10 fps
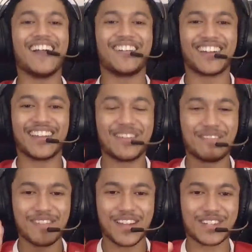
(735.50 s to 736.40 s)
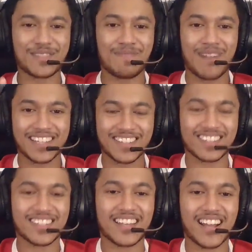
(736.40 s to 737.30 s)
really wish
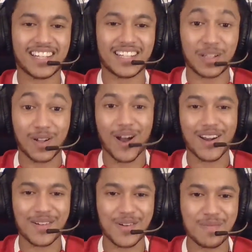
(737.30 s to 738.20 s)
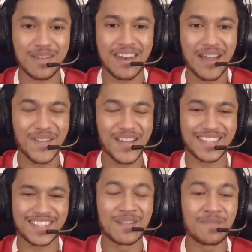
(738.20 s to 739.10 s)
Manchester United got Ruben
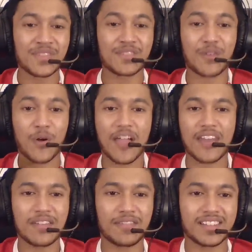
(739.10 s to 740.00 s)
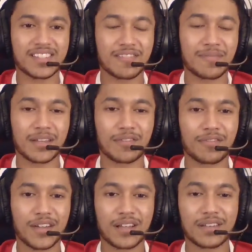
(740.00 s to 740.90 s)
Neves for that defensive
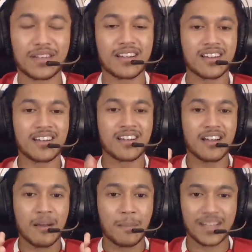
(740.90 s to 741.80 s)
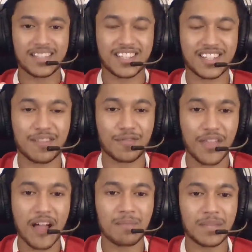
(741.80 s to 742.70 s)
midfield position, for
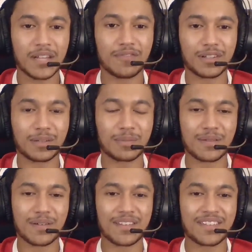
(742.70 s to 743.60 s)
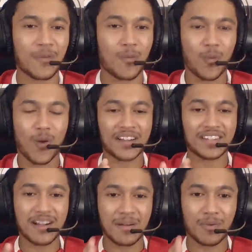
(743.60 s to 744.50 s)
that midfield pivot.
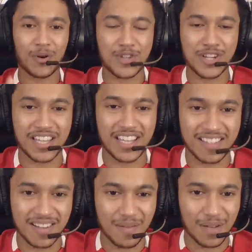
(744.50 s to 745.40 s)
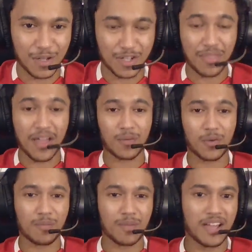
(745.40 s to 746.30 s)
What a Portuguese revolution that
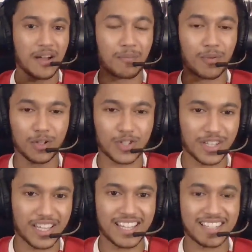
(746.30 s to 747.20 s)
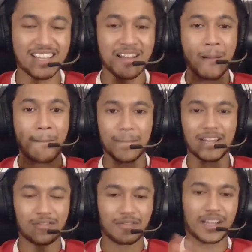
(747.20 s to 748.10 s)
would be! A Portuguese
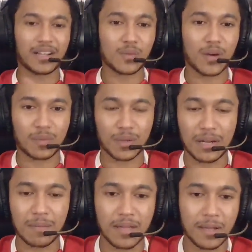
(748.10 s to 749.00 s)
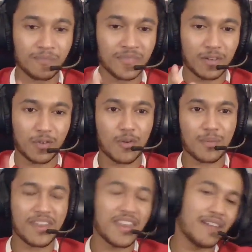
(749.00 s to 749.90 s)
midfield, what would it be?
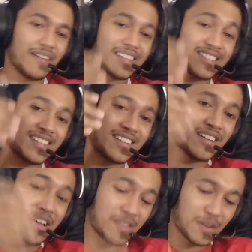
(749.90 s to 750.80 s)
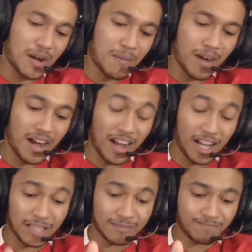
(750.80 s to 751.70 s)
Ruben Neves to come
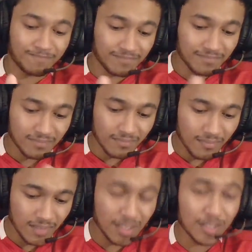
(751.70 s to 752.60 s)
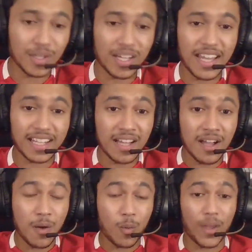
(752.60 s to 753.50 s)
by, to
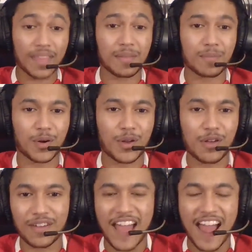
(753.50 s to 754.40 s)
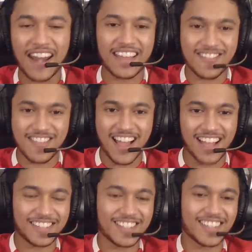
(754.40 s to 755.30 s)
connect with Bruno Fernandes,
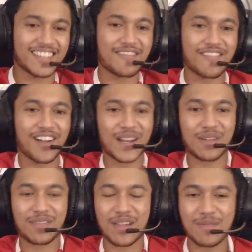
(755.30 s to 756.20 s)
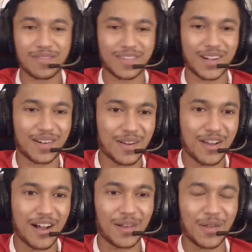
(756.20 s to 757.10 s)
and just in front of him you've got
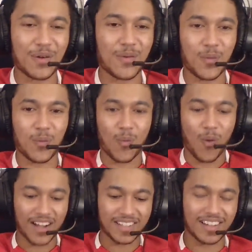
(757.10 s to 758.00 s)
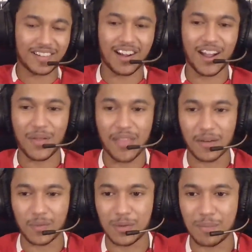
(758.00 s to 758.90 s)
Ronaldo. What a trial
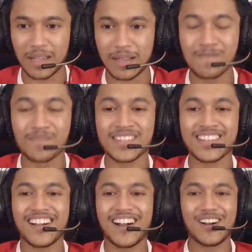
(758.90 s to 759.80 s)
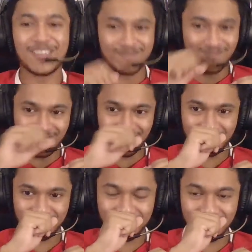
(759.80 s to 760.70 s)
that would be! Uh,
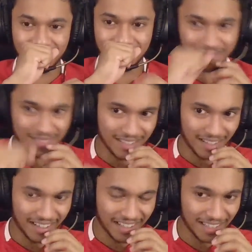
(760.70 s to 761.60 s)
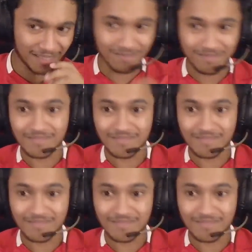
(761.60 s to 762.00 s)
sorry again.